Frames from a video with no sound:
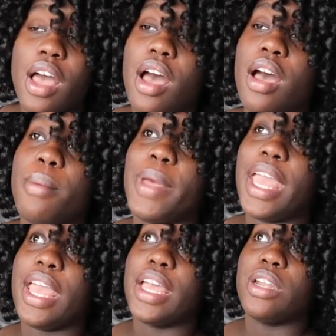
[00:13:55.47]
Um,
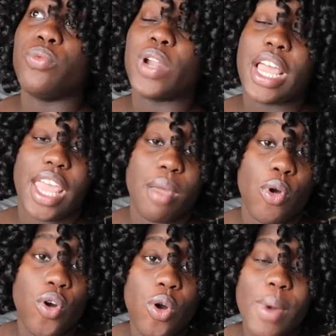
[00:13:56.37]
and when I came
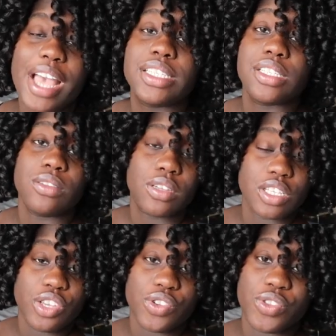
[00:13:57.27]
home, I still
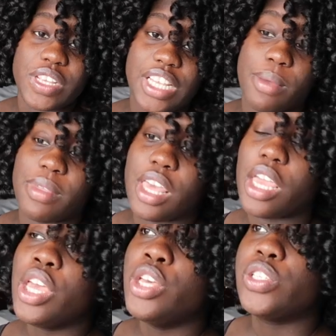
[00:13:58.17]
continue to do the same
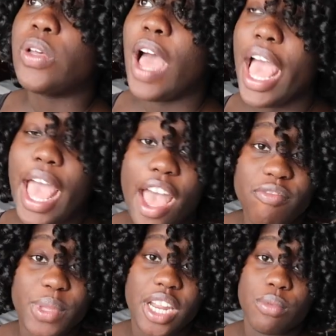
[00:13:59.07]
thing. So I
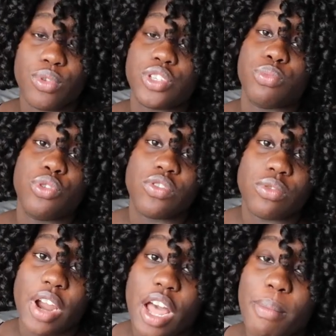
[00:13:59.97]
have been able to move
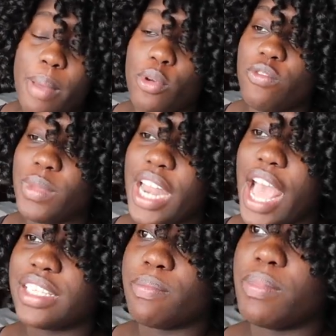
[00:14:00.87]
around. My movement
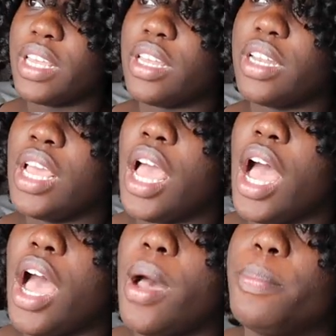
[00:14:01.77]
hasn't been,
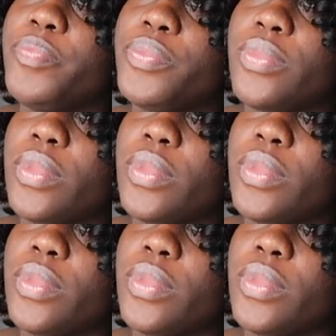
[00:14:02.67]
um,